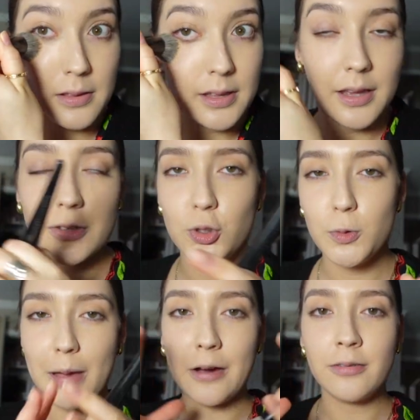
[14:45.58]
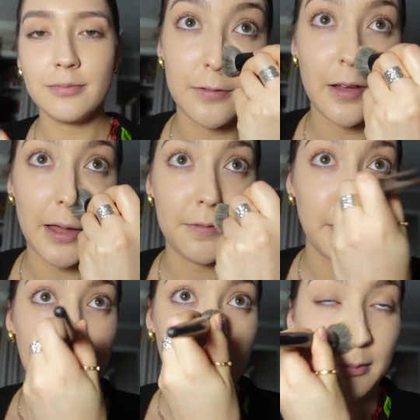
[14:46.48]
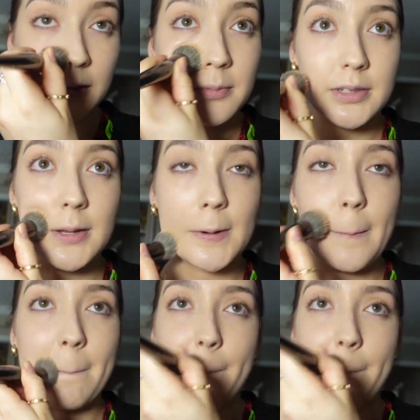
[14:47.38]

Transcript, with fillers: like zoom out out of my problems and